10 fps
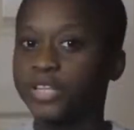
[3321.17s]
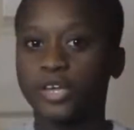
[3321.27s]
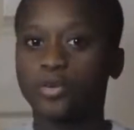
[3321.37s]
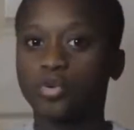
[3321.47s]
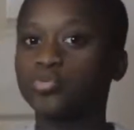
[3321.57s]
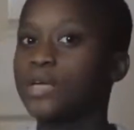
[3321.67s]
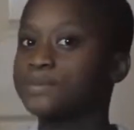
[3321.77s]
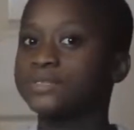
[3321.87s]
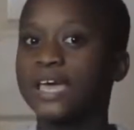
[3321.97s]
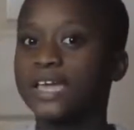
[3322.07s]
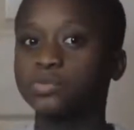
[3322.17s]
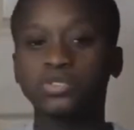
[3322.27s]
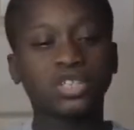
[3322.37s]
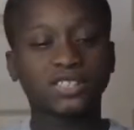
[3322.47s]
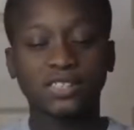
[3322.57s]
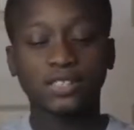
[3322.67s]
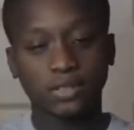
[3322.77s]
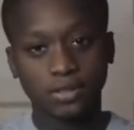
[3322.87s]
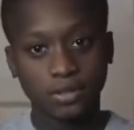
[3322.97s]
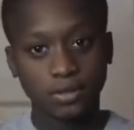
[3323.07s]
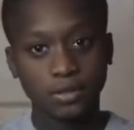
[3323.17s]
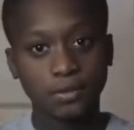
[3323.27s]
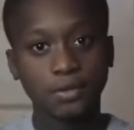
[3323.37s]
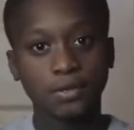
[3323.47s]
plain old website with just links.